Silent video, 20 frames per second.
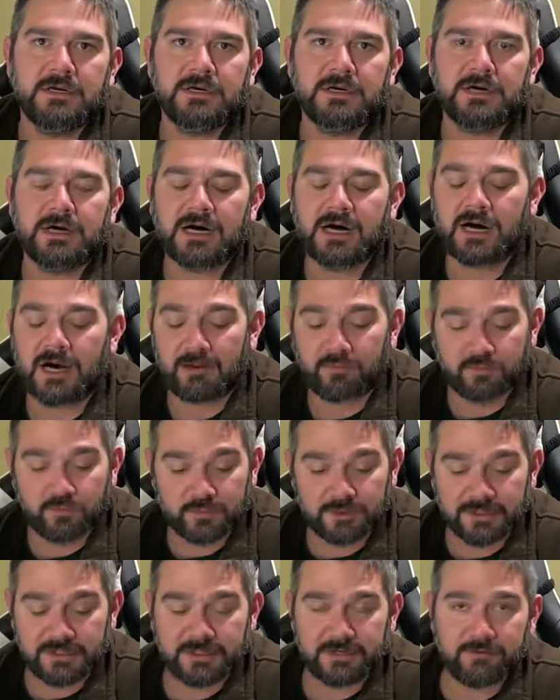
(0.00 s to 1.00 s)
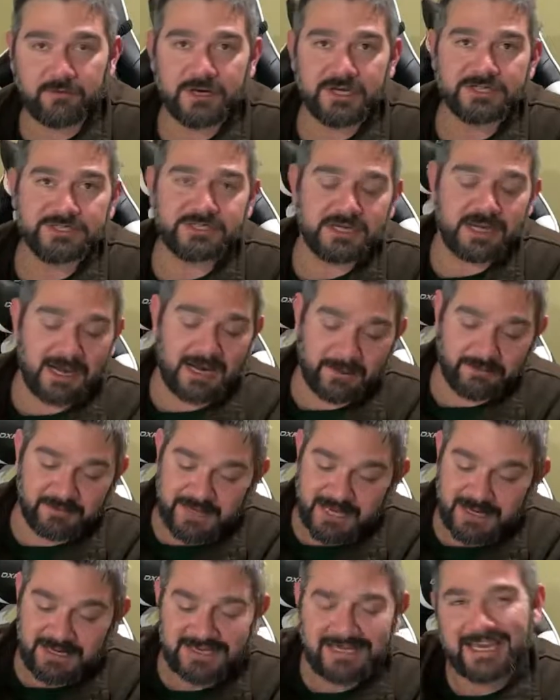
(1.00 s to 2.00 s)
I really wish, and I'm
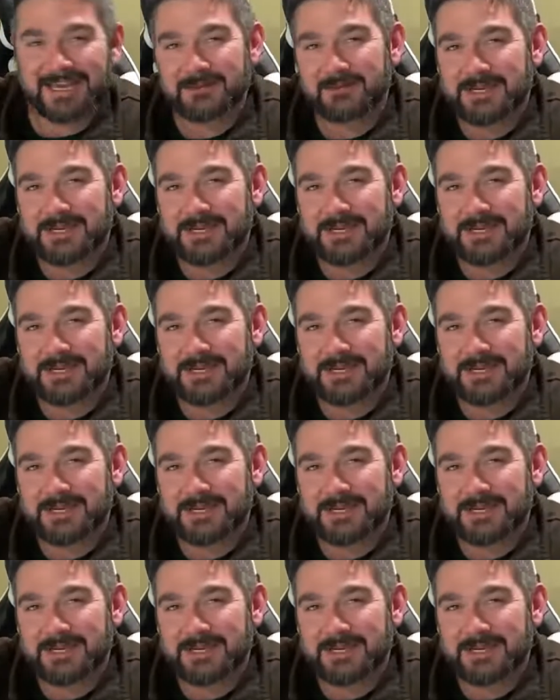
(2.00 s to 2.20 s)
kind of kicking